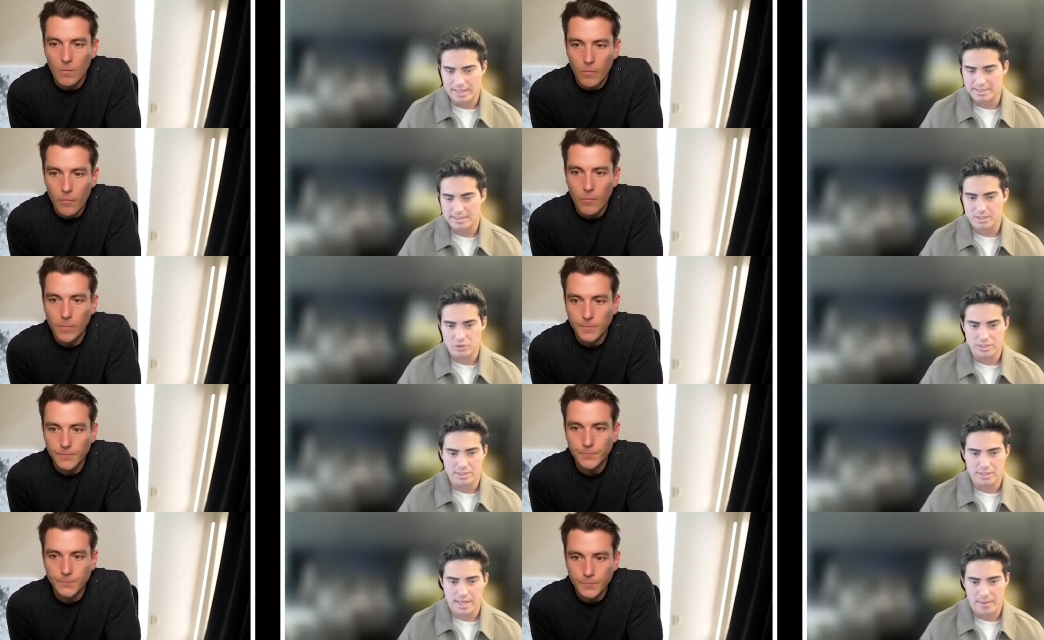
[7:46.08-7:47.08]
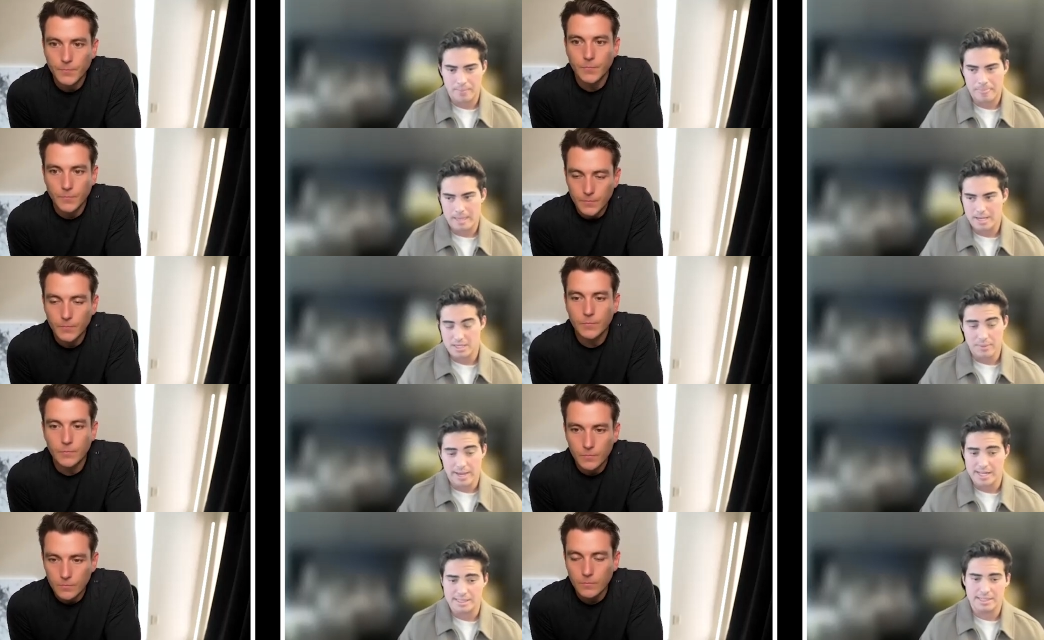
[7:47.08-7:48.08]
Speaker 1: that solution to them to
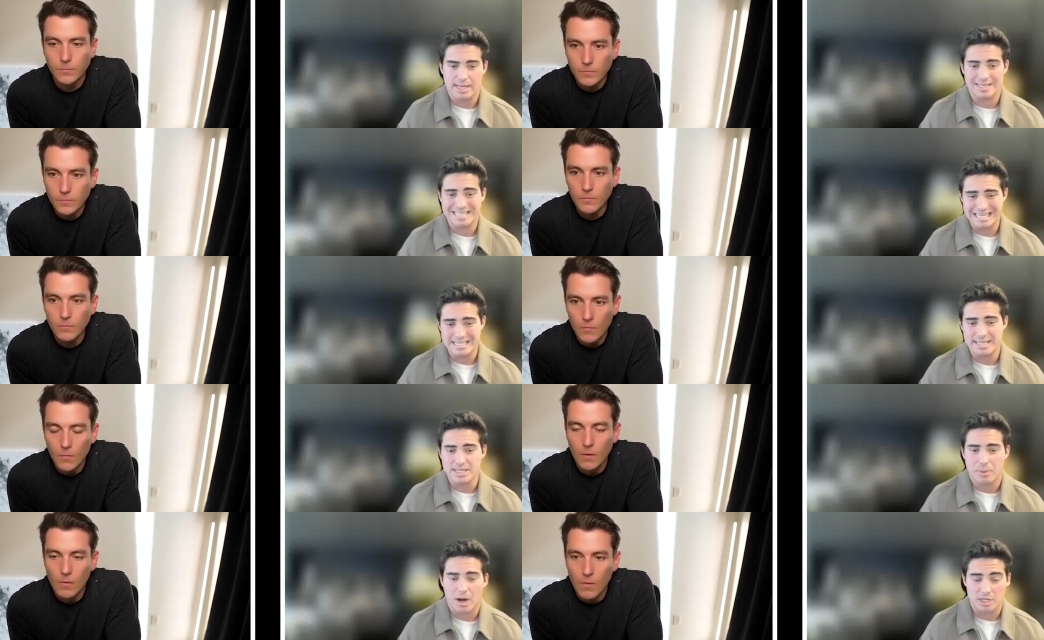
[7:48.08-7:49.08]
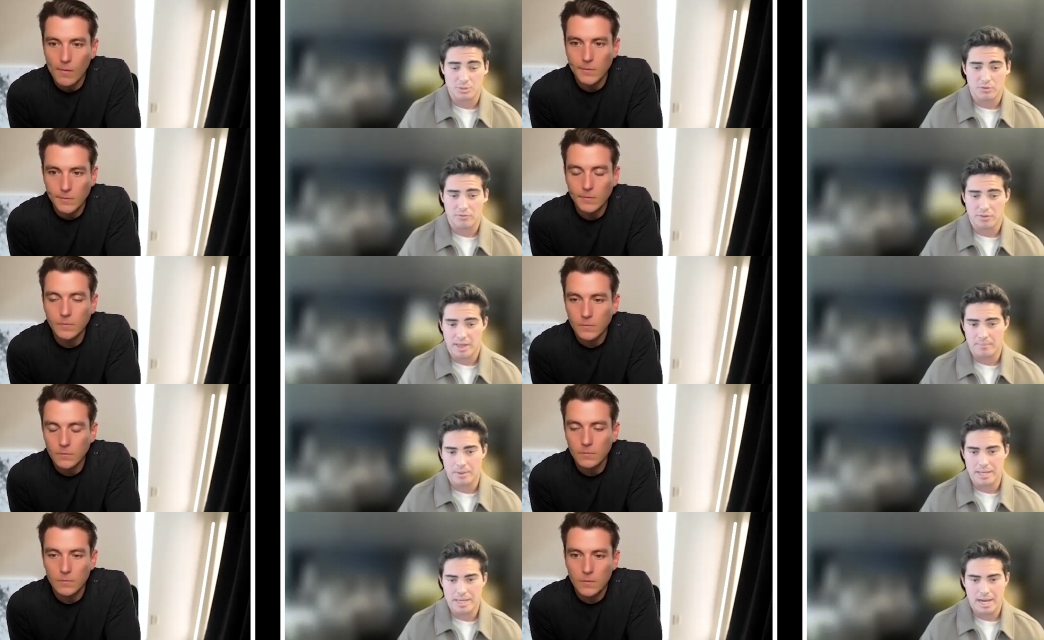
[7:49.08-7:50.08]
make it as, easy as possible for
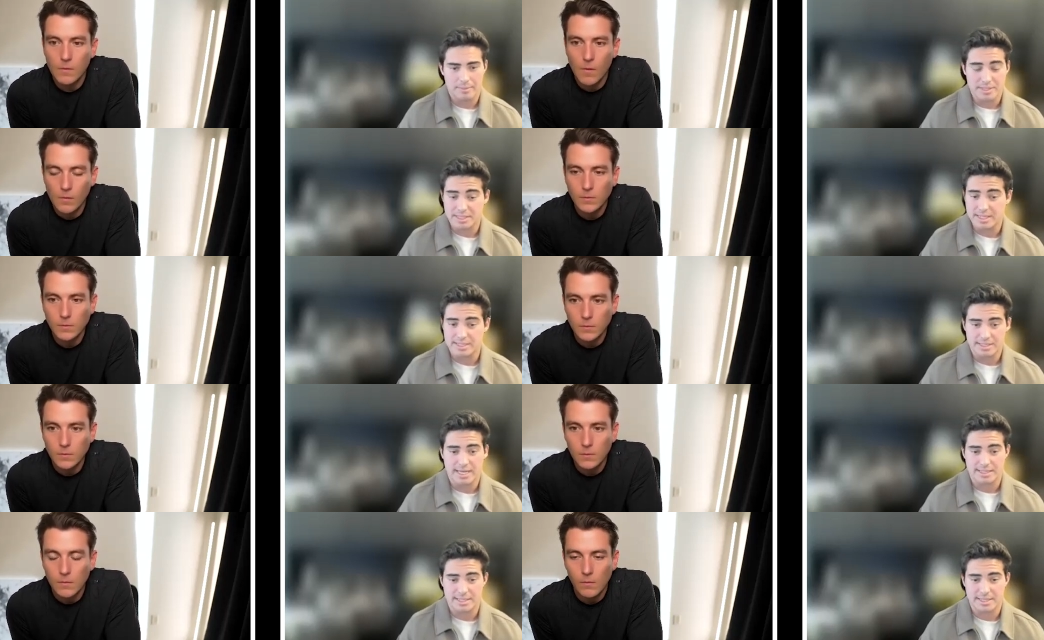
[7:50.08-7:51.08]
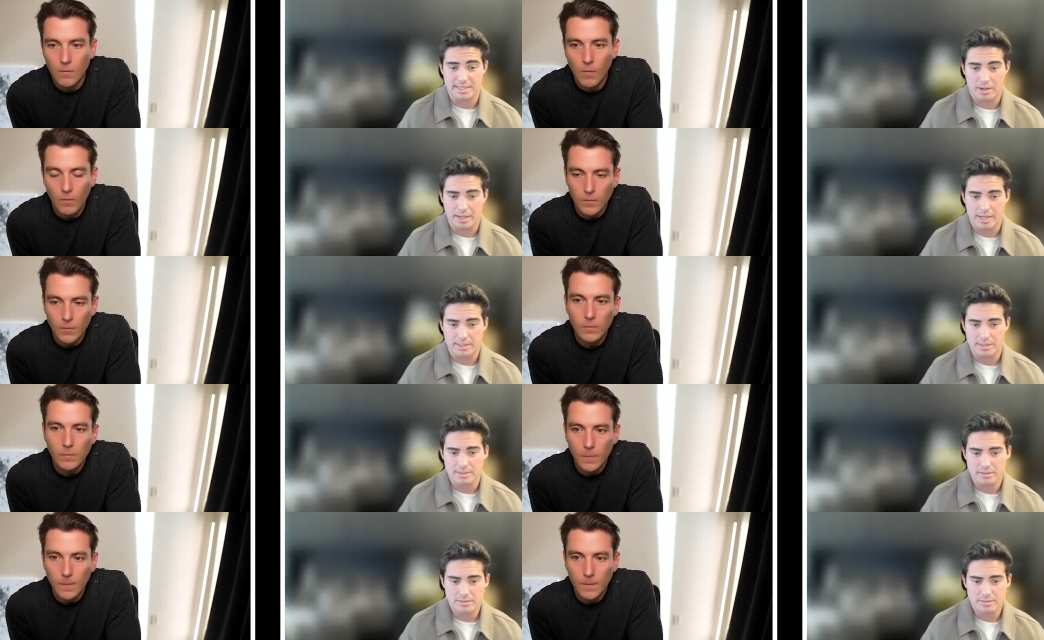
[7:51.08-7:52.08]
them um, to see success in their podcast.
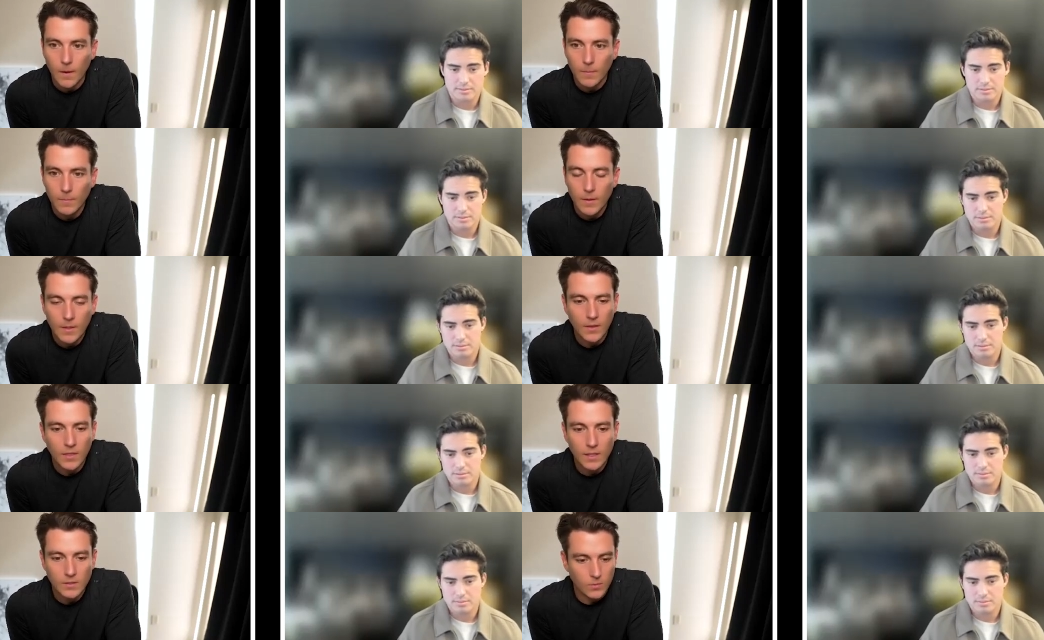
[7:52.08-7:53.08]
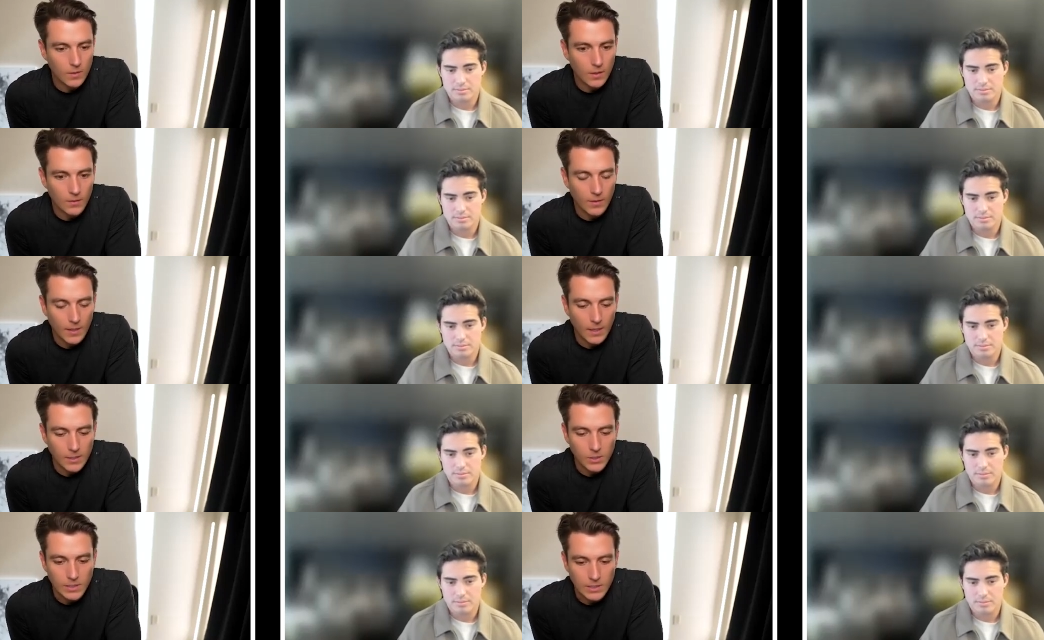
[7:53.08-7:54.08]
Speaker 2: Yeah. Yeah. I think that's where a lot of like
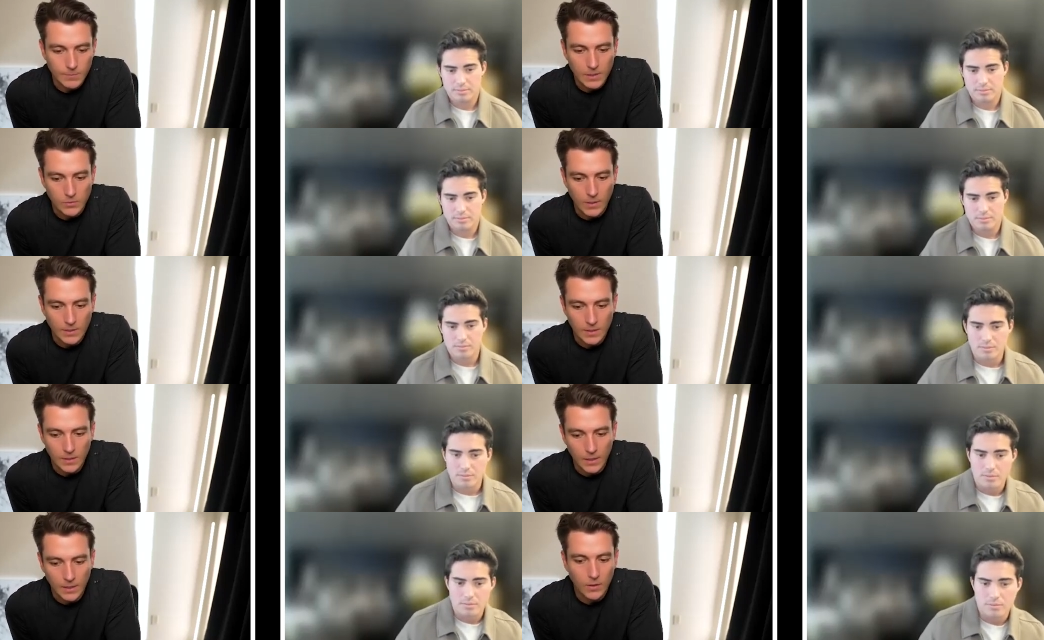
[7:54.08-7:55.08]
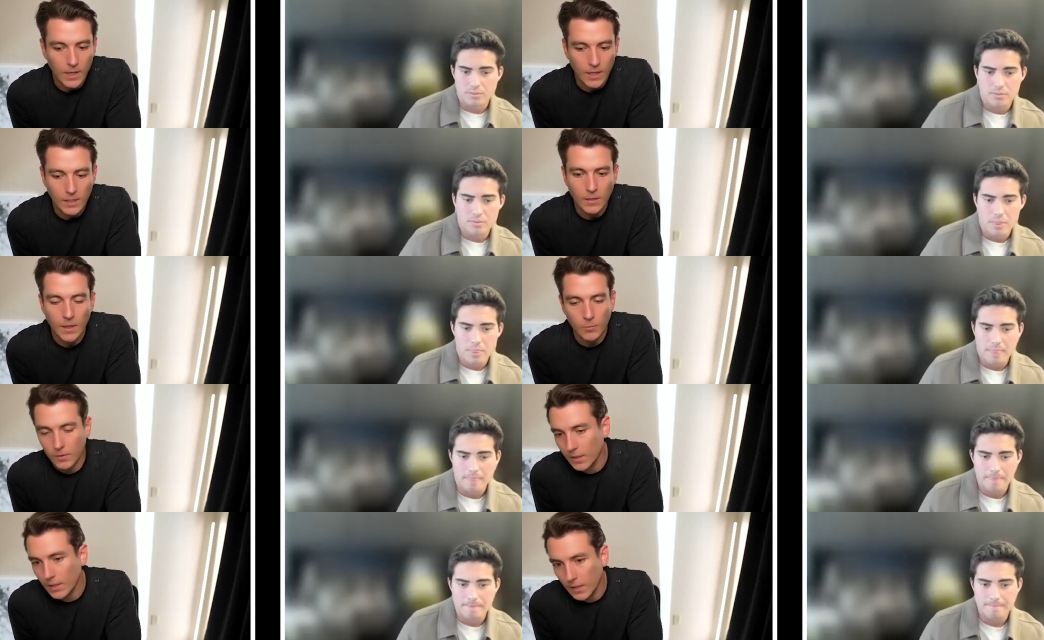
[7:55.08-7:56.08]
agencies miss, right? Is they're like, okay, I can, I'm
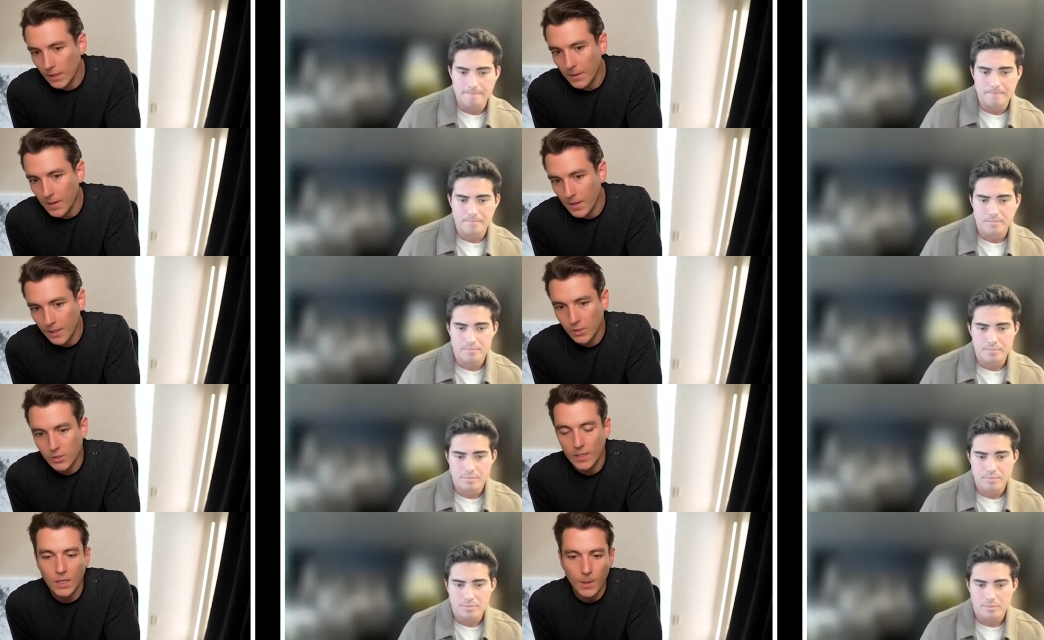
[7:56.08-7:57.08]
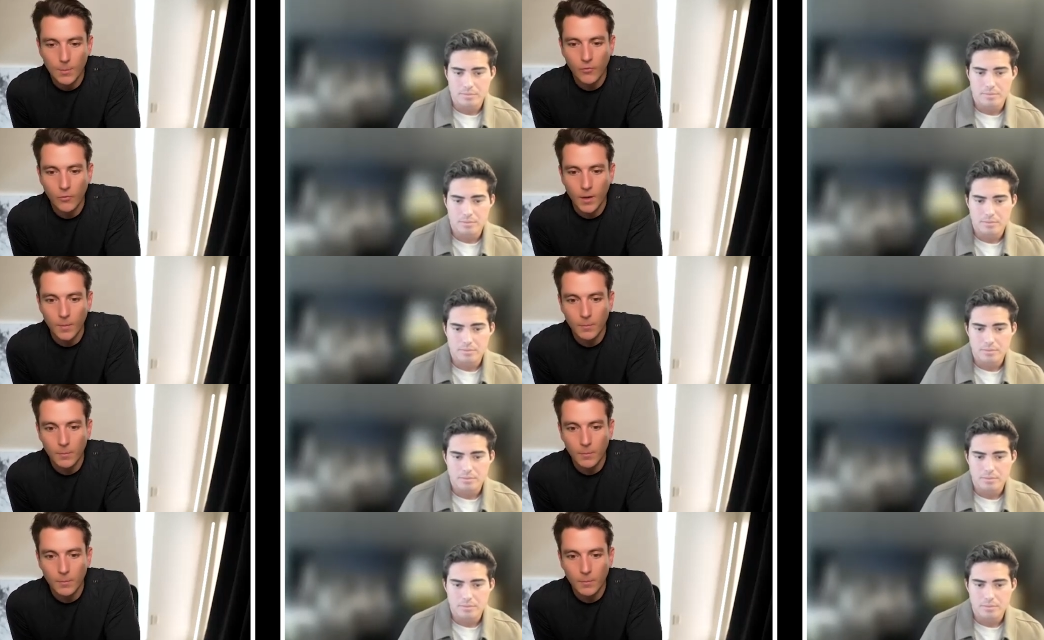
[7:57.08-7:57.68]
really good at clipping. I can just like clip for it.